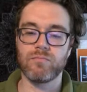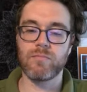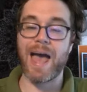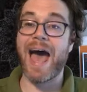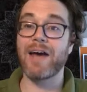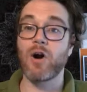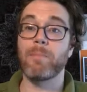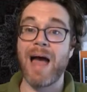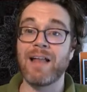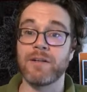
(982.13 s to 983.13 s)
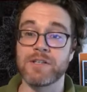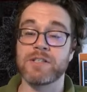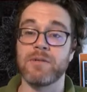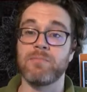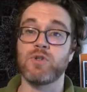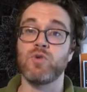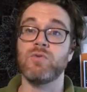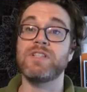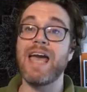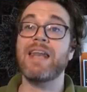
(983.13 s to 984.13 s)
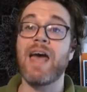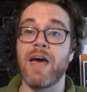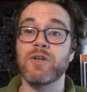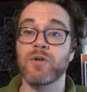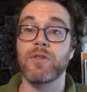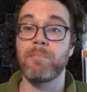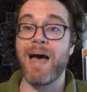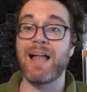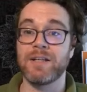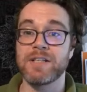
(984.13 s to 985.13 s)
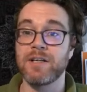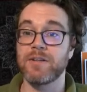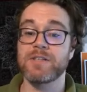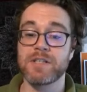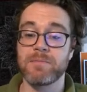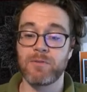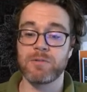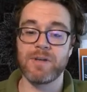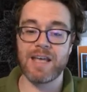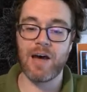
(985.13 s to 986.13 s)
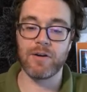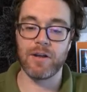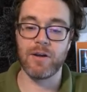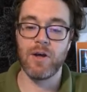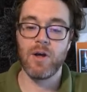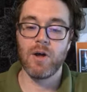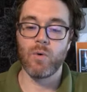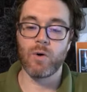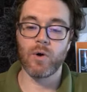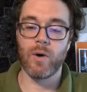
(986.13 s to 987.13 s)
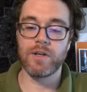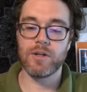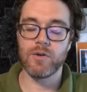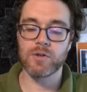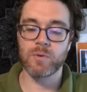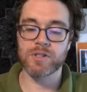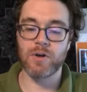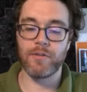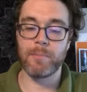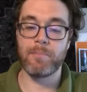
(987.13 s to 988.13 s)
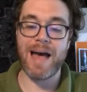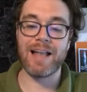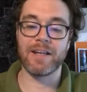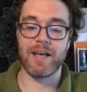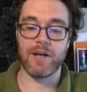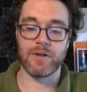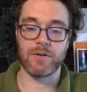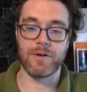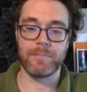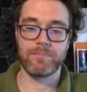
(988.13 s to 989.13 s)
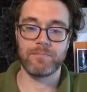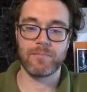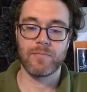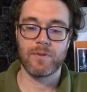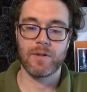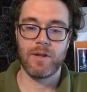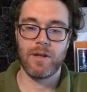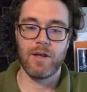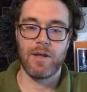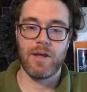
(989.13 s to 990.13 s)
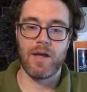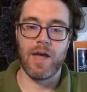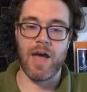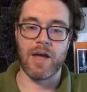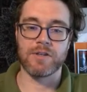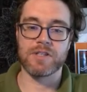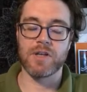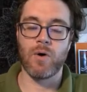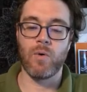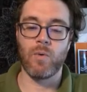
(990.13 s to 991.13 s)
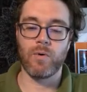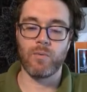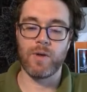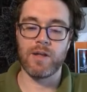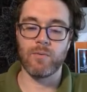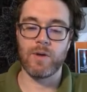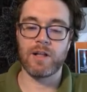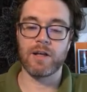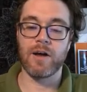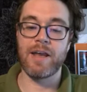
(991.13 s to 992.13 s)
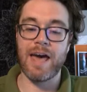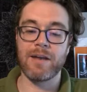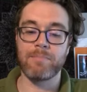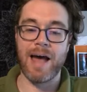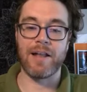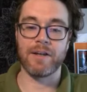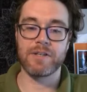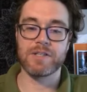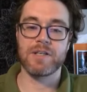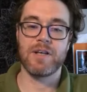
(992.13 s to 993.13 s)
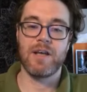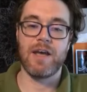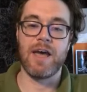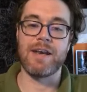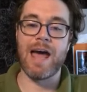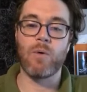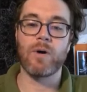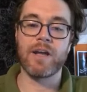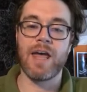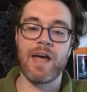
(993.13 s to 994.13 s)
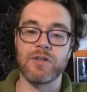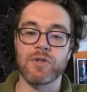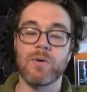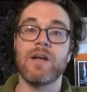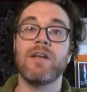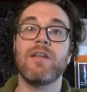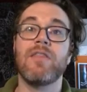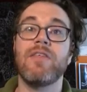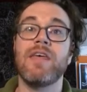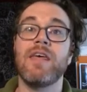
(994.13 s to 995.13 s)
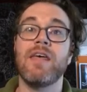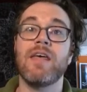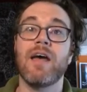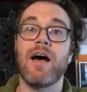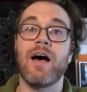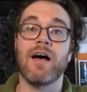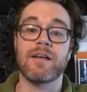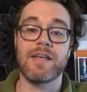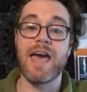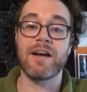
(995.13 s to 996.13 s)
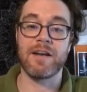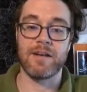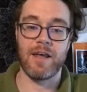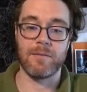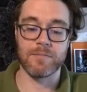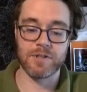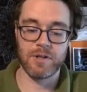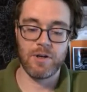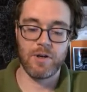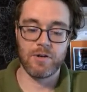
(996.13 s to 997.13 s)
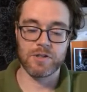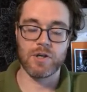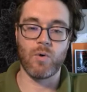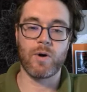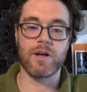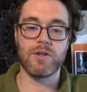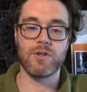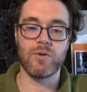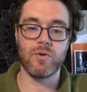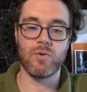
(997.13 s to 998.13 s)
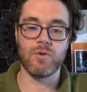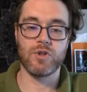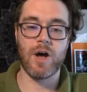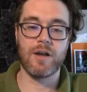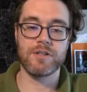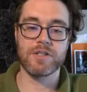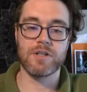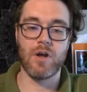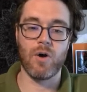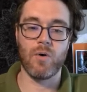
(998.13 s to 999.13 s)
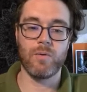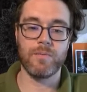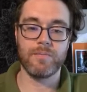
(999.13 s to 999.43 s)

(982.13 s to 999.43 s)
add our ballots to data enter the ballots into the system for it to be counted, we're going to use what's called the ballot editor. And so we click on edit ballots, and now we're going to enter in the candidate names. So we're going to do Jon Snow,